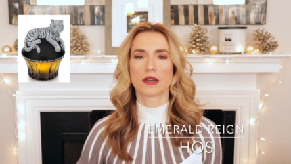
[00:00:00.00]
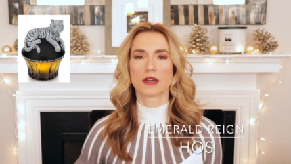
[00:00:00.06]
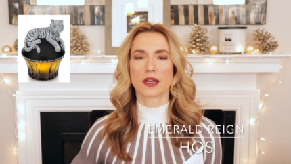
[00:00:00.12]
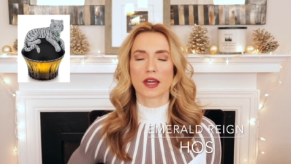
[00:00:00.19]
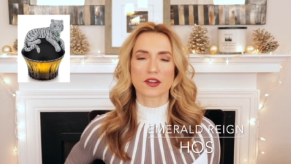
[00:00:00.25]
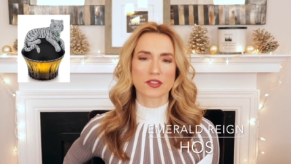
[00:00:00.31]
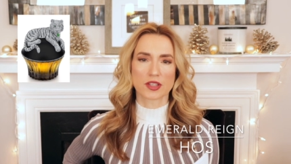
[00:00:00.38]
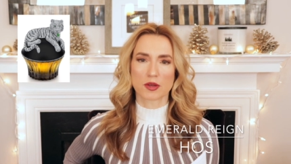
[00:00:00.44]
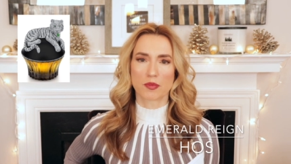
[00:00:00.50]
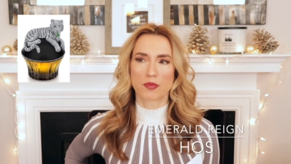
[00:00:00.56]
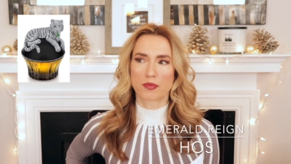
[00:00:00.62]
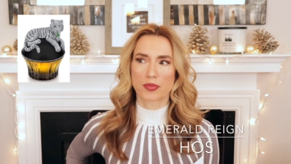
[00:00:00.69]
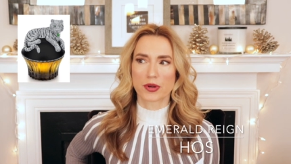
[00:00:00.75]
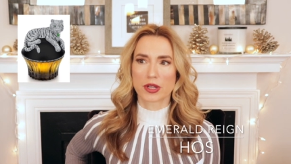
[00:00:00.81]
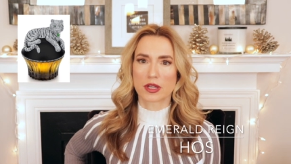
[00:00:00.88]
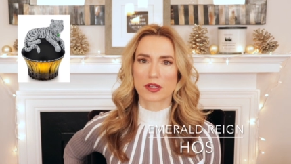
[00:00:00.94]
Actually, a
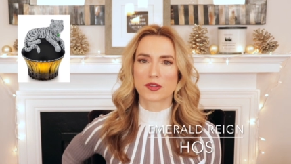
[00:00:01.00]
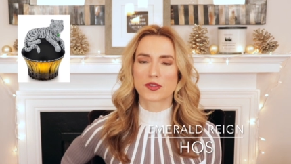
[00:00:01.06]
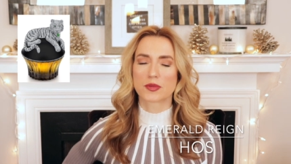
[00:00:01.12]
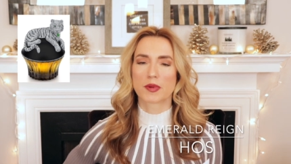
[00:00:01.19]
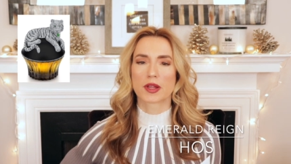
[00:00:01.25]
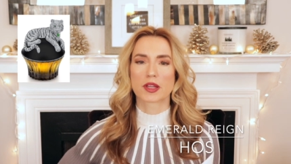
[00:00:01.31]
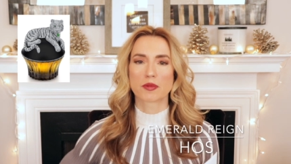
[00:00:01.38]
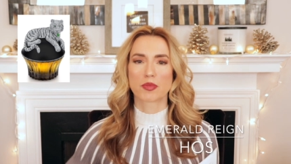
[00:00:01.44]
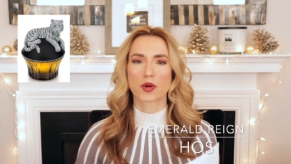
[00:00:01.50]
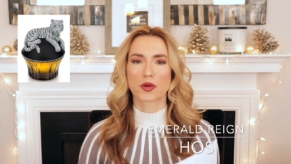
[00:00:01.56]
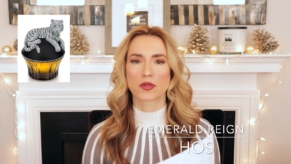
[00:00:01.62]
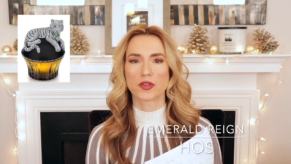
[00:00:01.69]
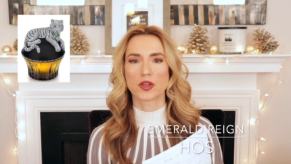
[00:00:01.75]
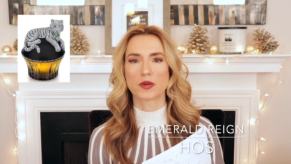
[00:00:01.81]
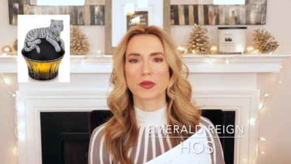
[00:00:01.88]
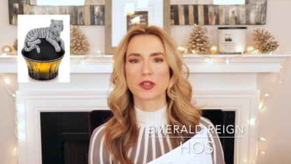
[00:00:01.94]
pretty good smelling
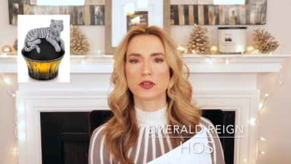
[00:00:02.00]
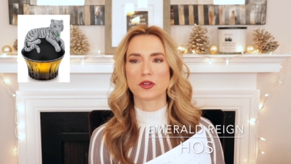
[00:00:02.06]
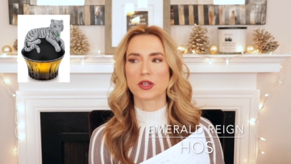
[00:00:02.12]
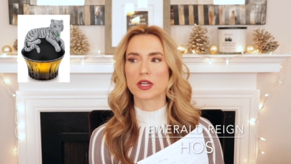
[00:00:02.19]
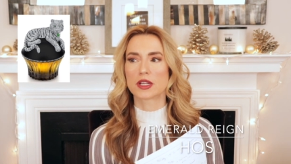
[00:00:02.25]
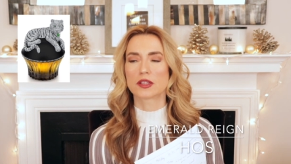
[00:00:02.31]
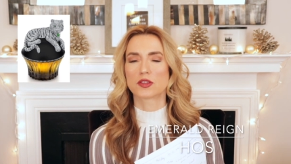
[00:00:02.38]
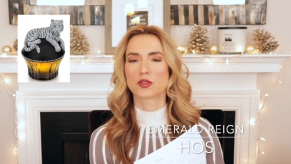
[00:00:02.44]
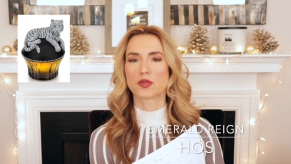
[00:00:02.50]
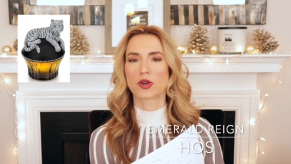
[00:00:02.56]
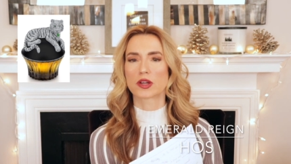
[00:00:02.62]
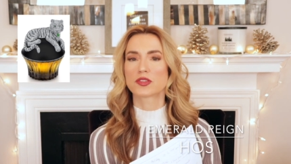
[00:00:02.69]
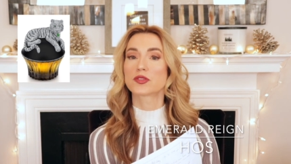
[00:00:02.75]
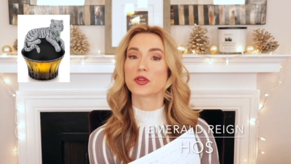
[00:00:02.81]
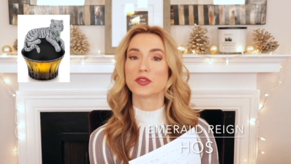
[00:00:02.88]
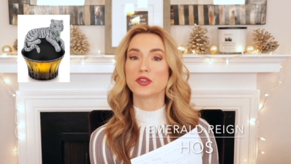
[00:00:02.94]
perfume that you can get at the
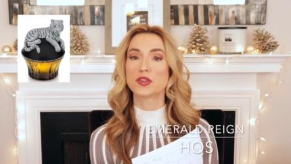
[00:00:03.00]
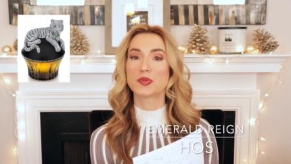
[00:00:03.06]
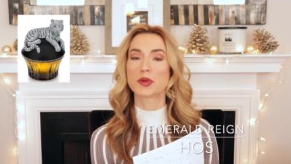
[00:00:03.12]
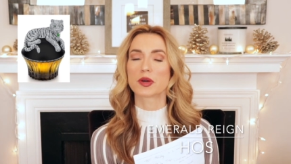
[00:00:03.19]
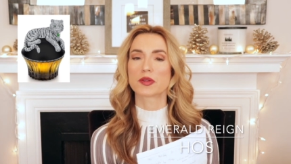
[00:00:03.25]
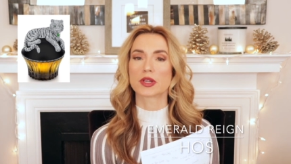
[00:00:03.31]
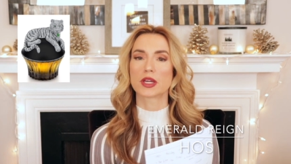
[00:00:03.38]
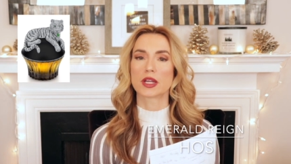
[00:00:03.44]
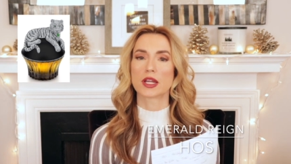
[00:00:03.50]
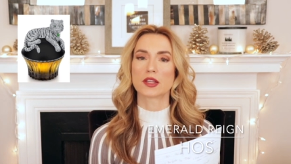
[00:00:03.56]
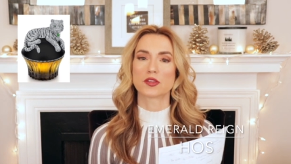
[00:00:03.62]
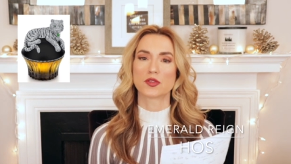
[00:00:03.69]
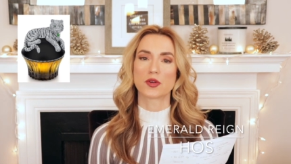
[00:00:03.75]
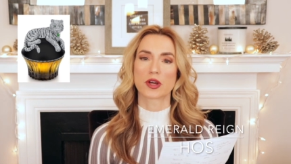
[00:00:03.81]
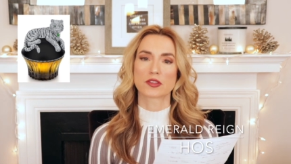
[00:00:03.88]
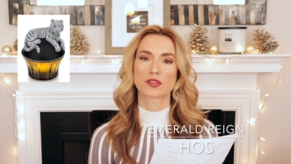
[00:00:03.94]
drugstore. You used to be able to get at the
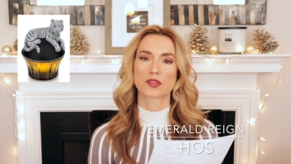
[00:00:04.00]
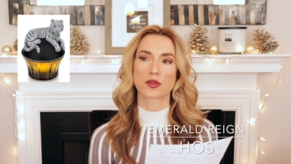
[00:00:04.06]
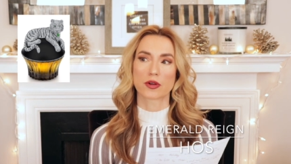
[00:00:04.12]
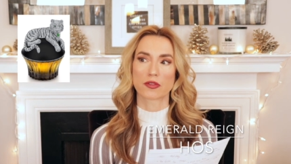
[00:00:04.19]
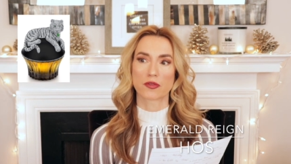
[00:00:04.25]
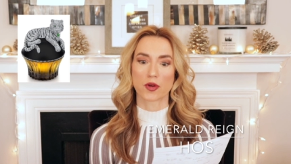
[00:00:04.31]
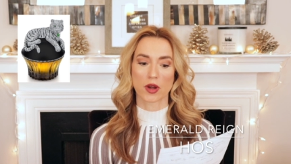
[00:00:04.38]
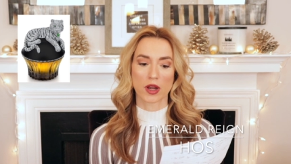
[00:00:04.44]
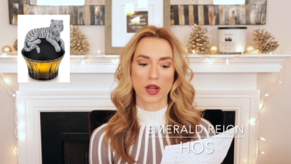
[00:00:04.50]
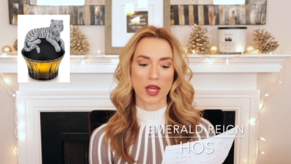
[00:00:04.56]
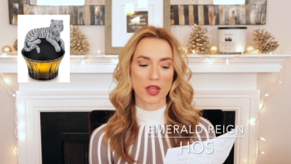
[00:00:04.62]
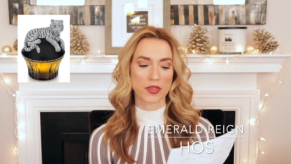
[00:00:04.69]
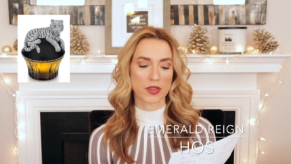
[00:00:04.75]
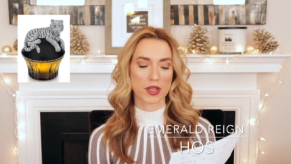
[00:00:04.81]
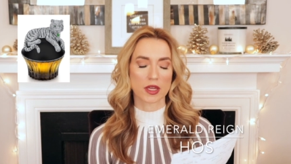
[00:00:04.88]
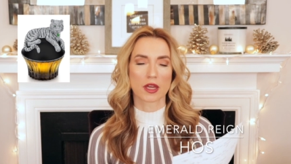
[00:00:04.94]
drugstore for
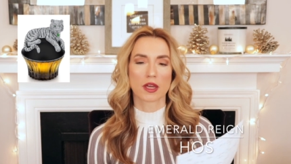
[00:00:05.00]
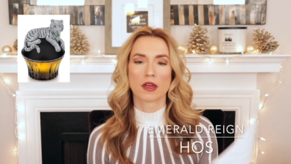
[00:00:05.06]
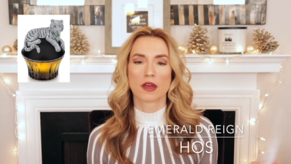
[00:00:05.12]
nothing.